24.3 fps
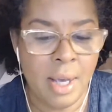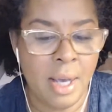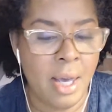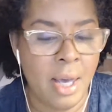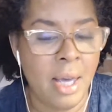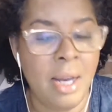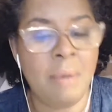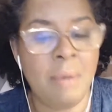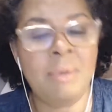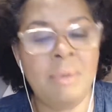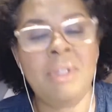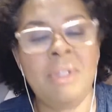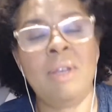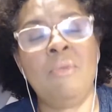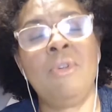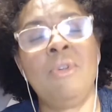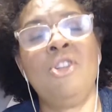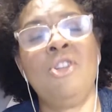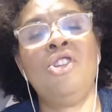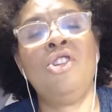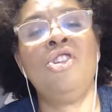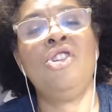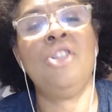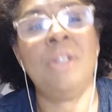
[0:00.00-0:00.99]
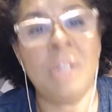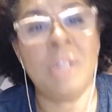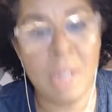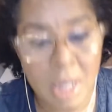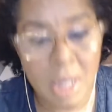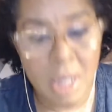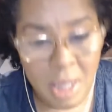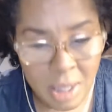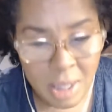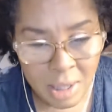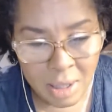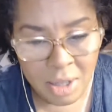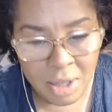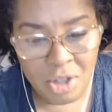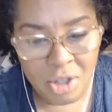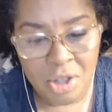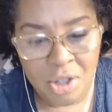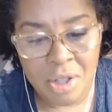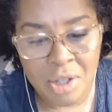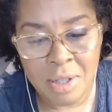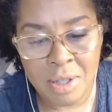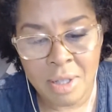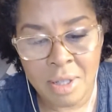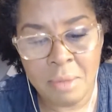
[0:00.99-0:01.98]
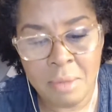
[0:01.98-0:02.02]
and I'm gonna say what she does because
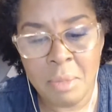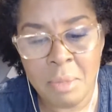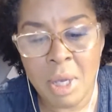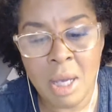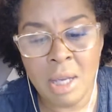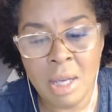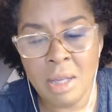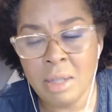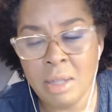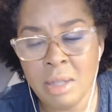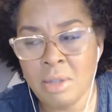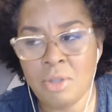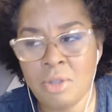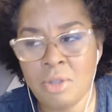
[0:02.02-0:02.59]
she's here.